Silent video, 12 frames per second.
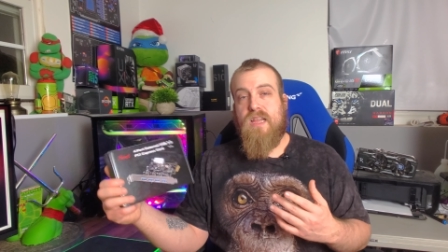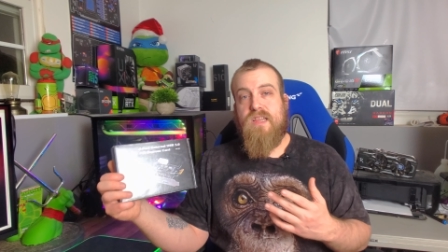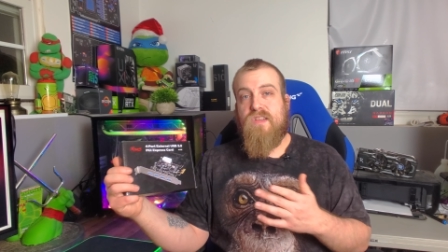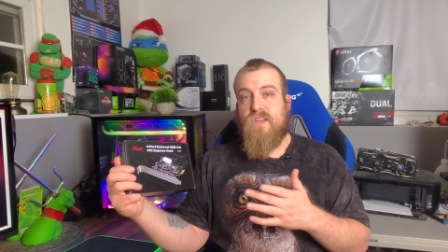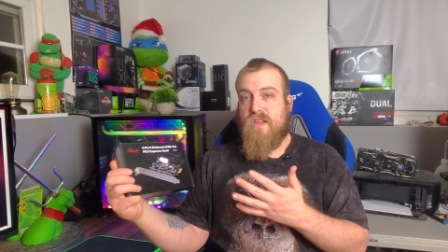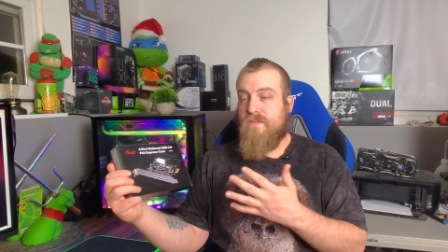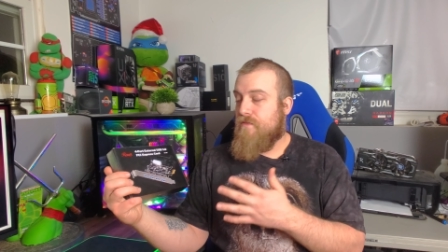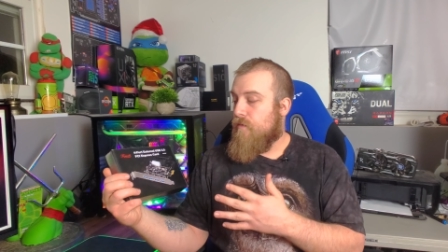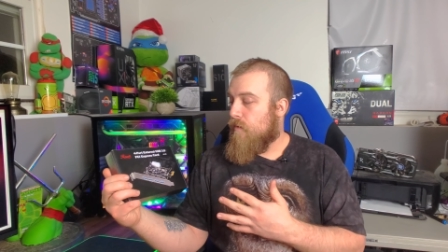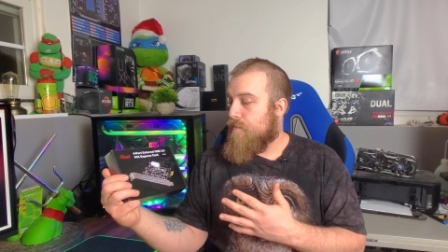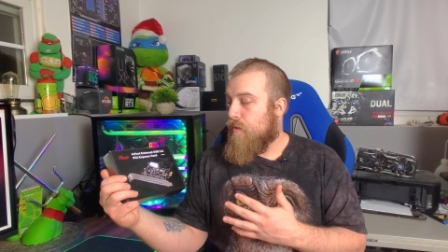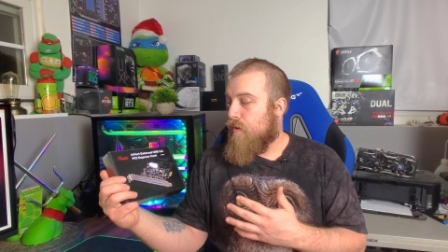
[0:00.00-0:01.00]
This is a
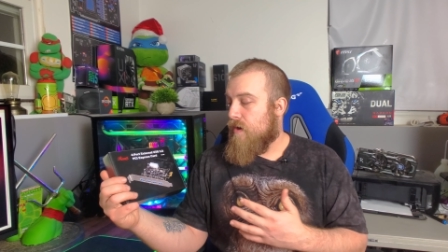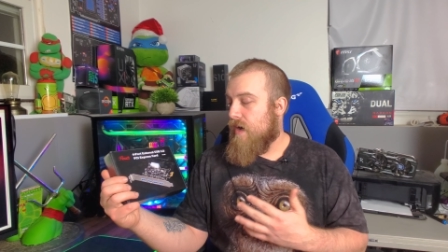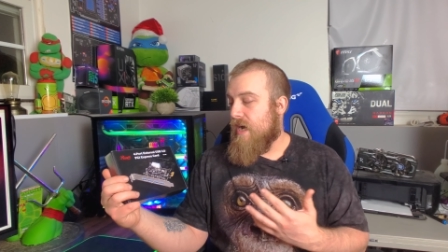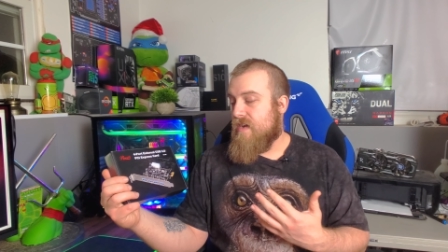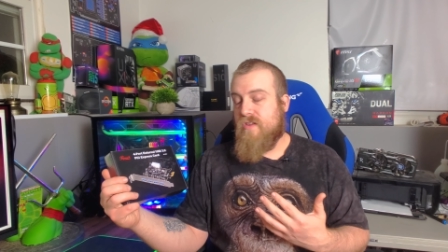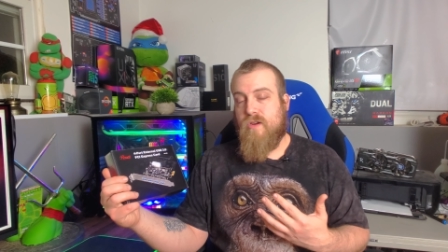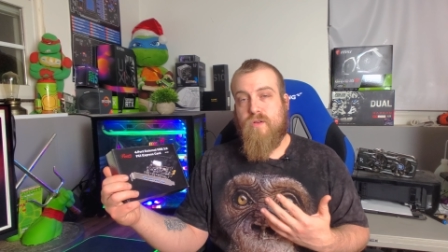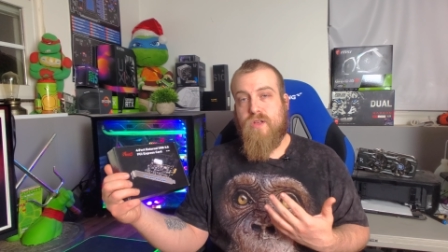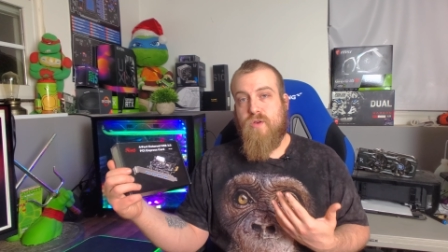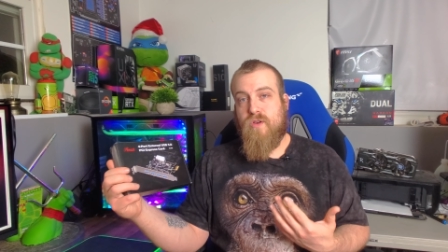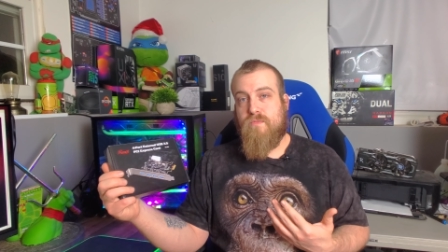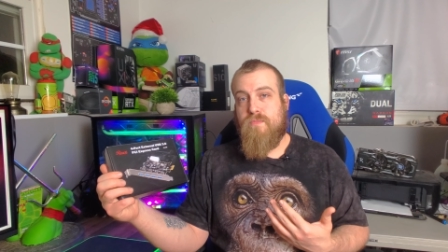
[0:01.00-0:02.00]
4-port external
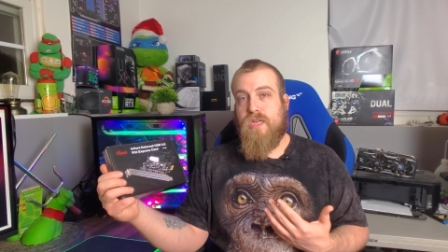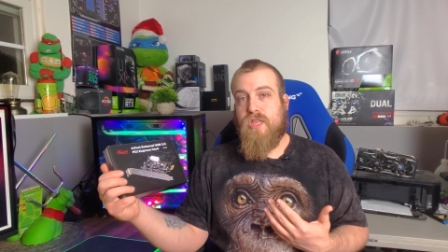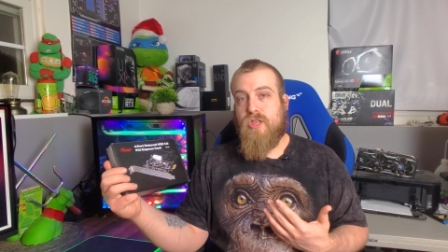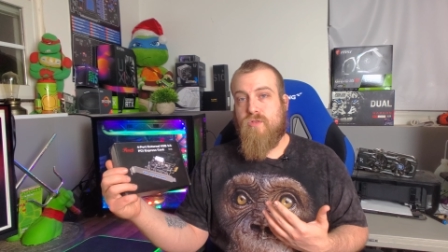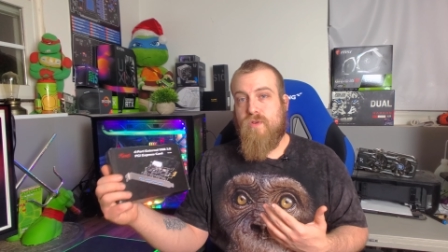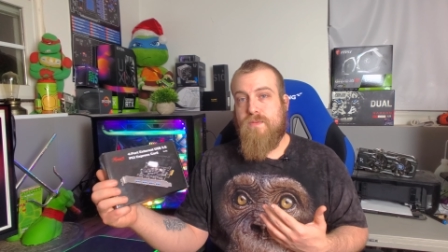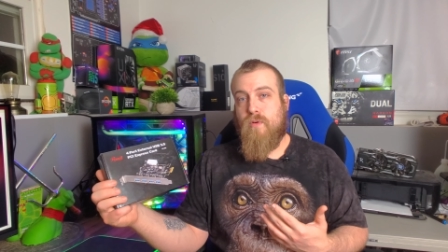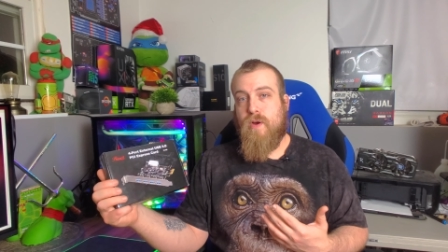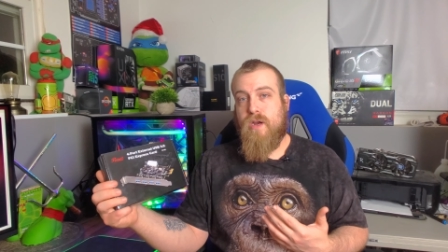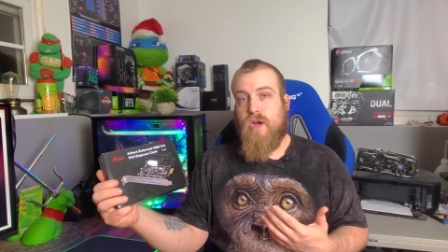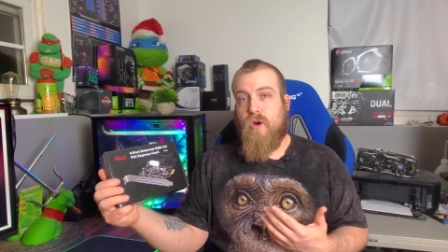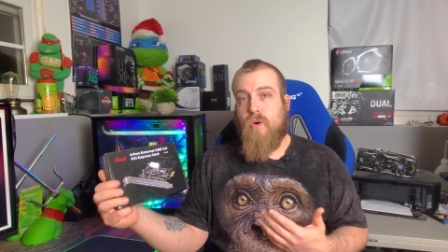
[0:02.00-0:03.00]
USB
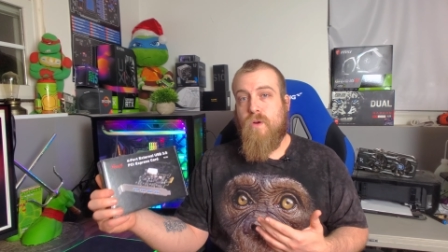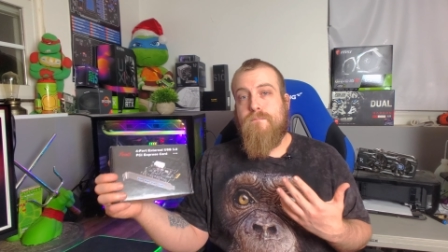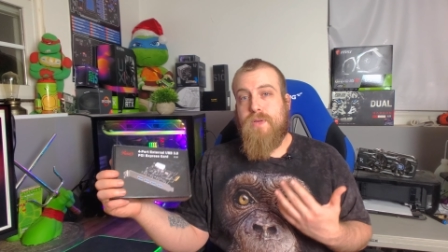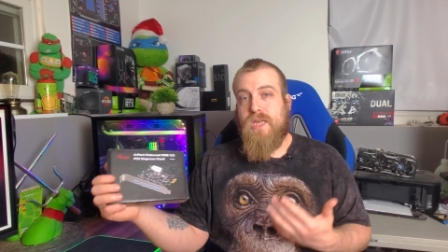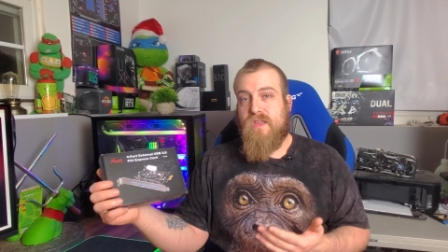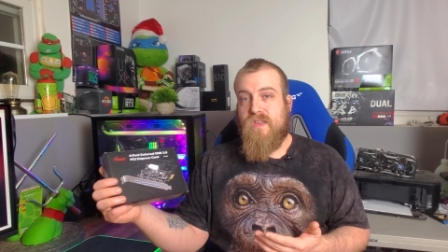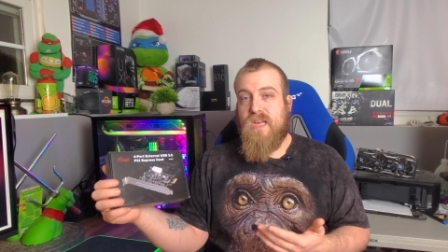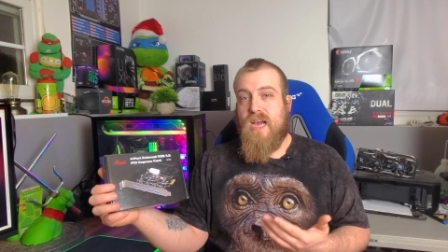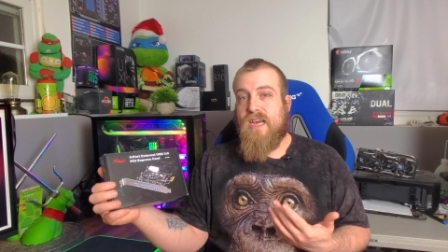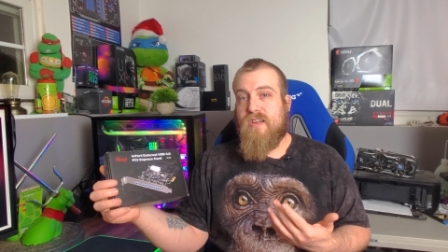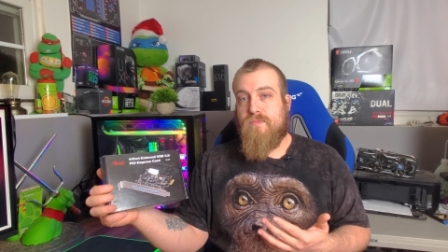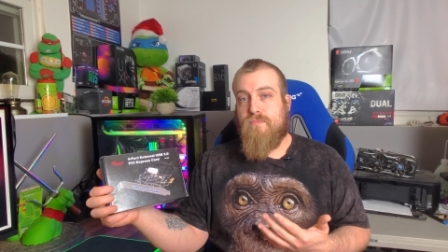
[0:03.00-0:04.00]
3.0
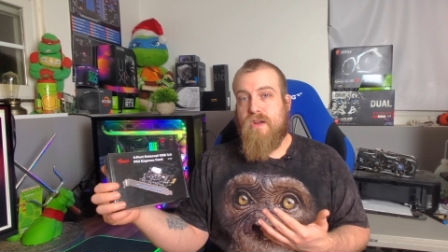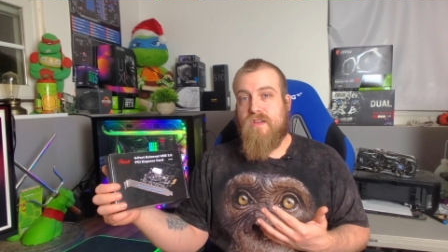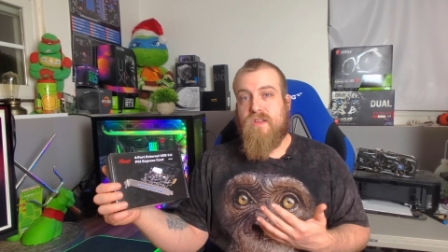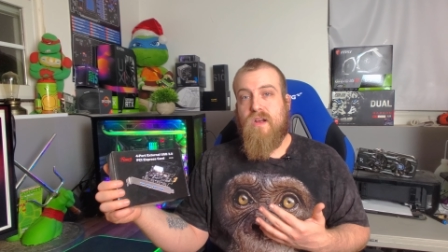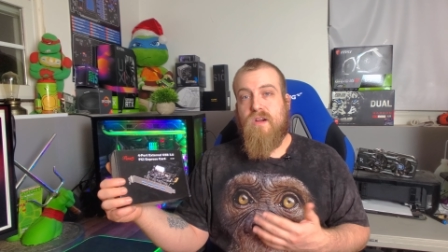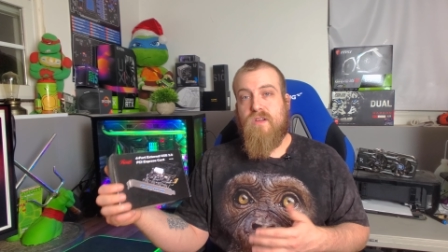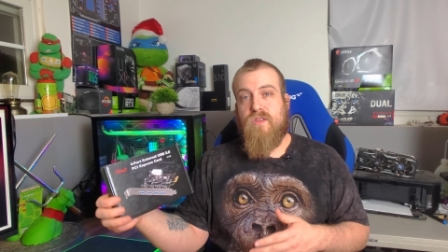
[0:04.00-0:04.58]
PCI Express card.